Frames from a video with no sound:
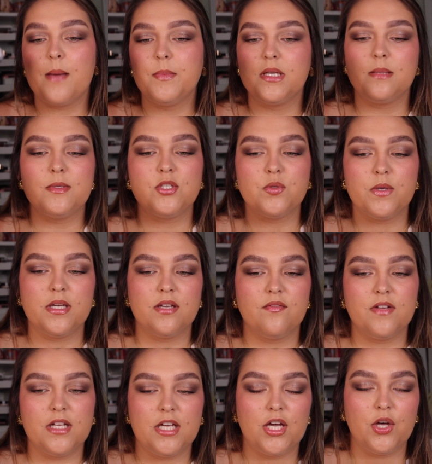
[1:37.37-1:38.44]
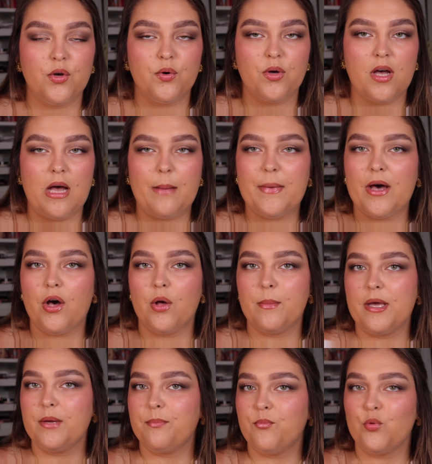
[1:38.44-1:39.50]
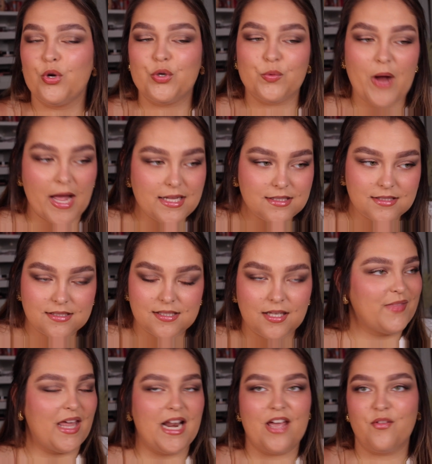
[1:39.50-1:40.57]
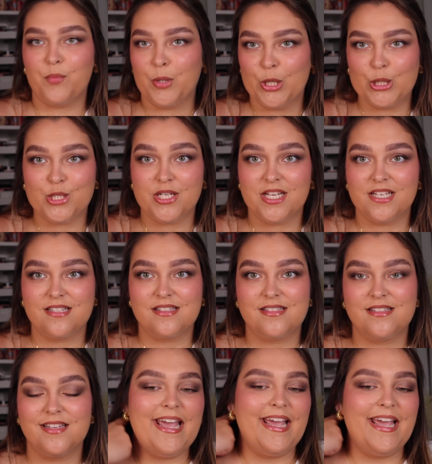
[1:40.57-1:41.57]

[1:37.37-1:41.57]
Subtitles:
I'm gonna be doing a video about all my regrets that I've purchased,